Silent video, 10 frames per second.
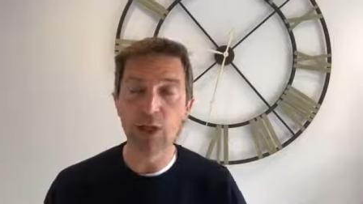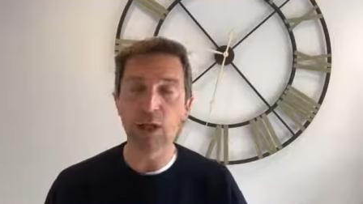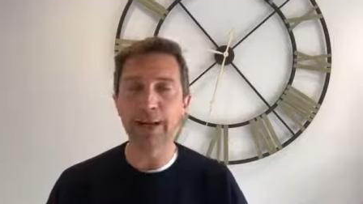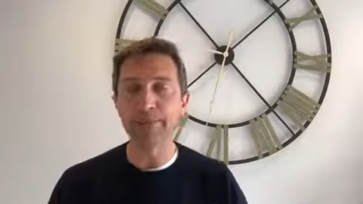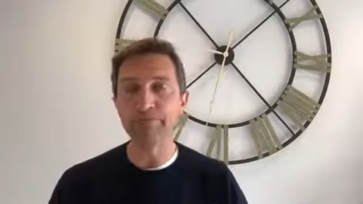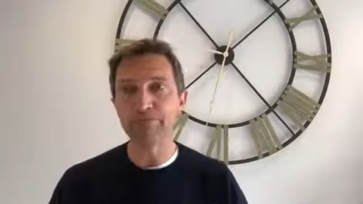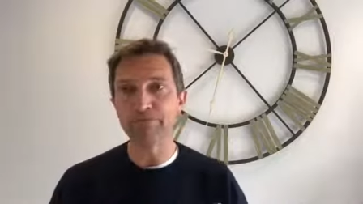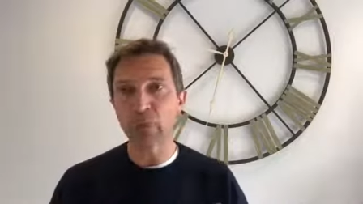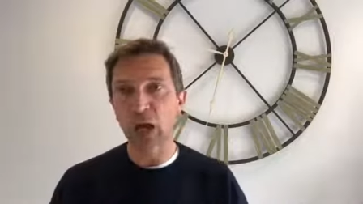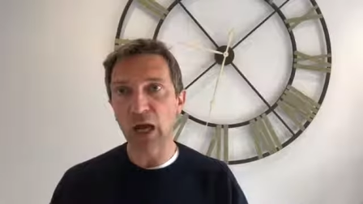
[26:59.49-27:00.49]

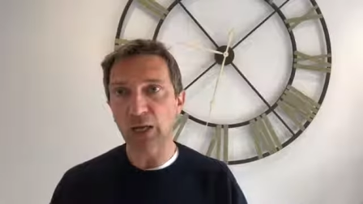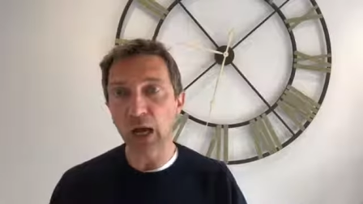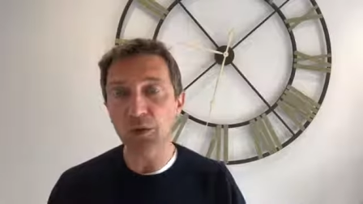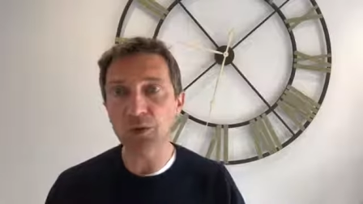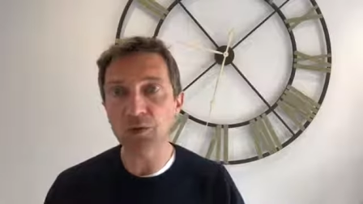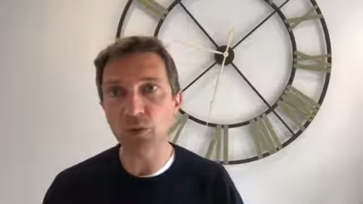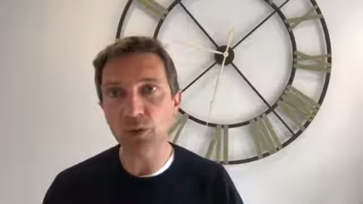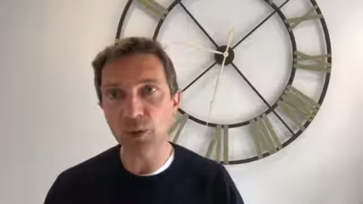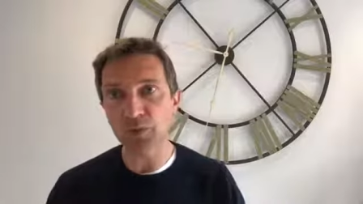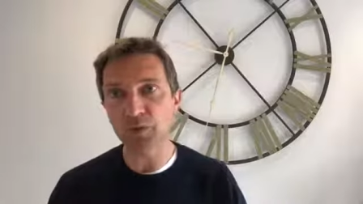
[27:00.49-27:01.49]
And others
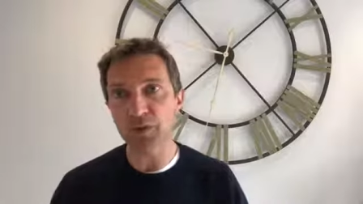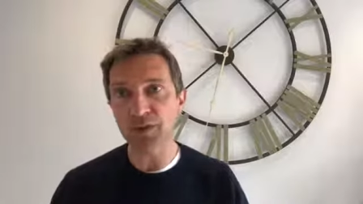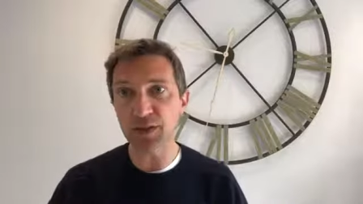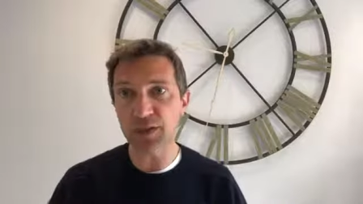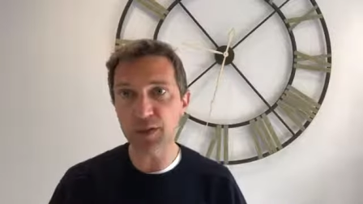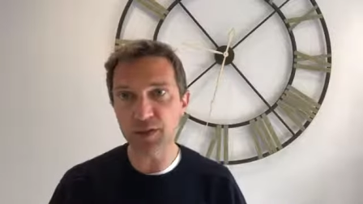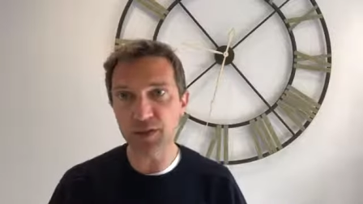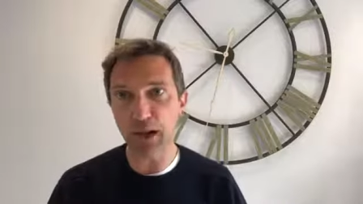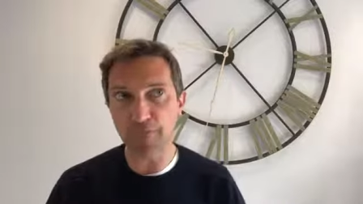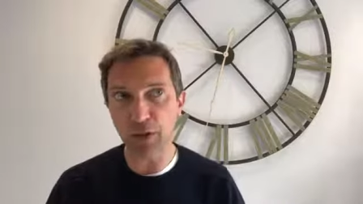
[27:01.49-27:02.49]
would prefer to see
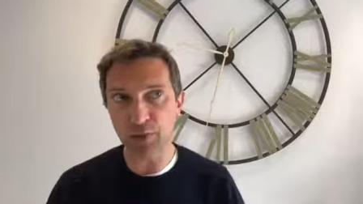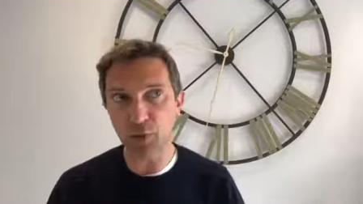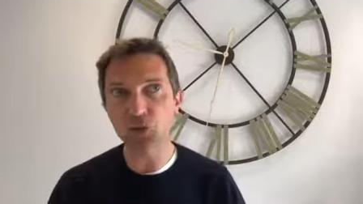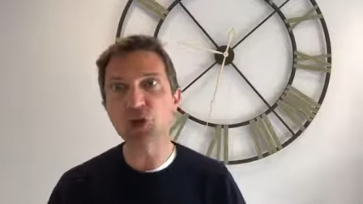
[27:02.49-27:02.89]
just a much more